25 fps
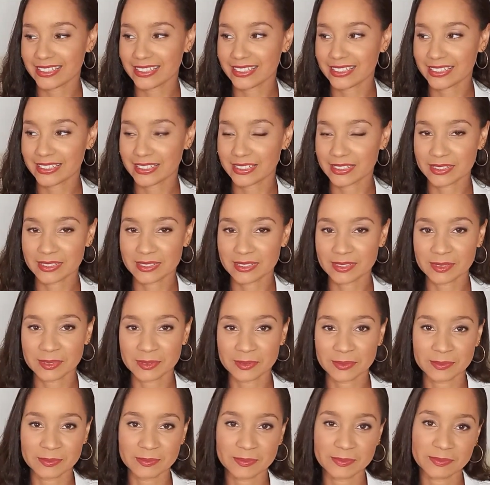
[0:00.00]

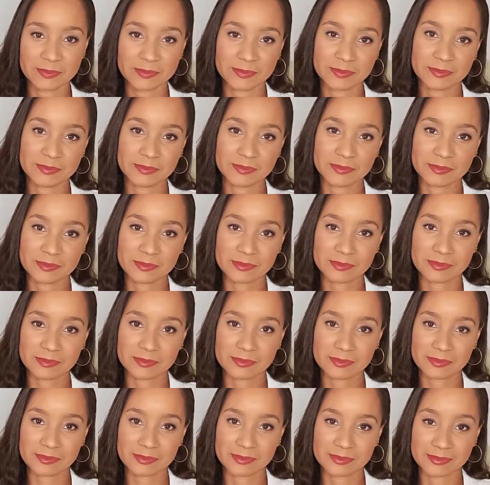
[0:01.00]

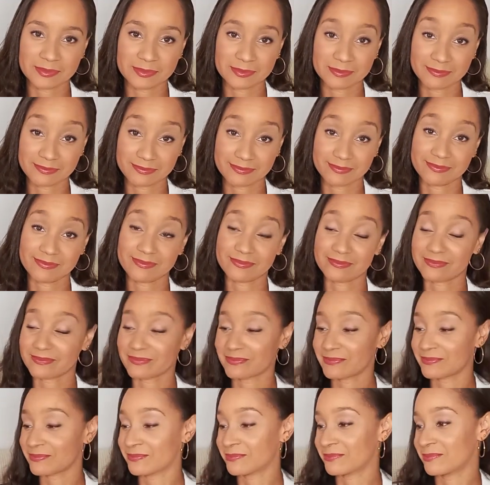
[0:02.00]

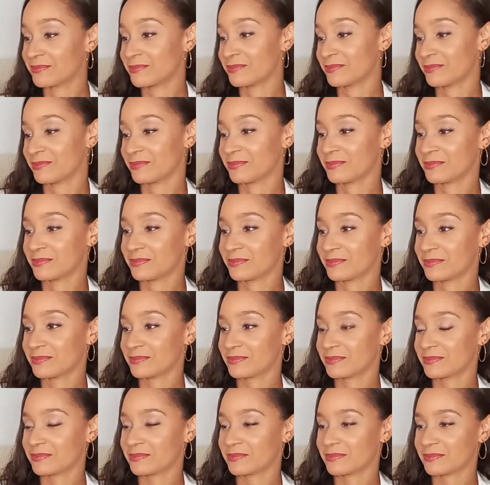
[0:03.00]

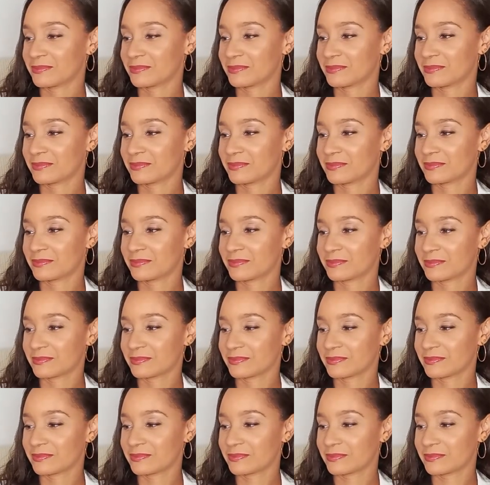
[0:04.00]

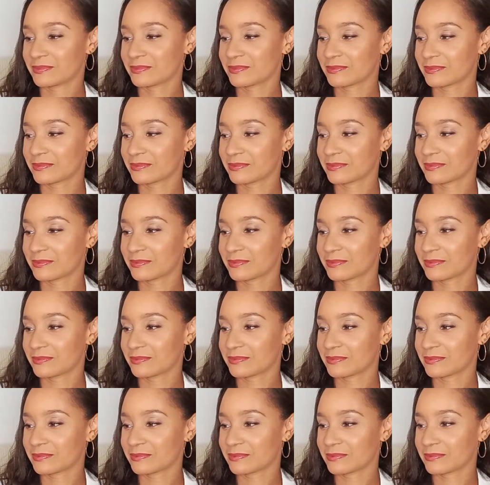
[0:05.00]

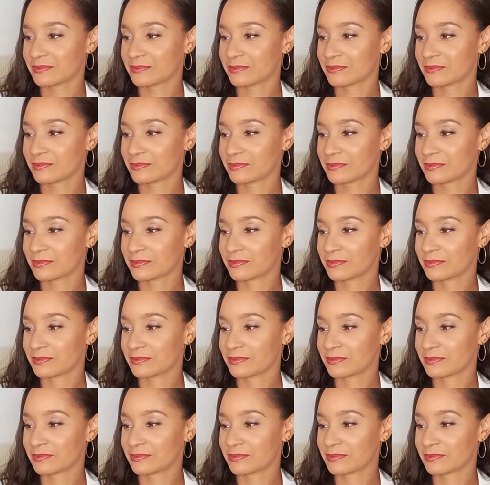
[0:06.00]
(silent)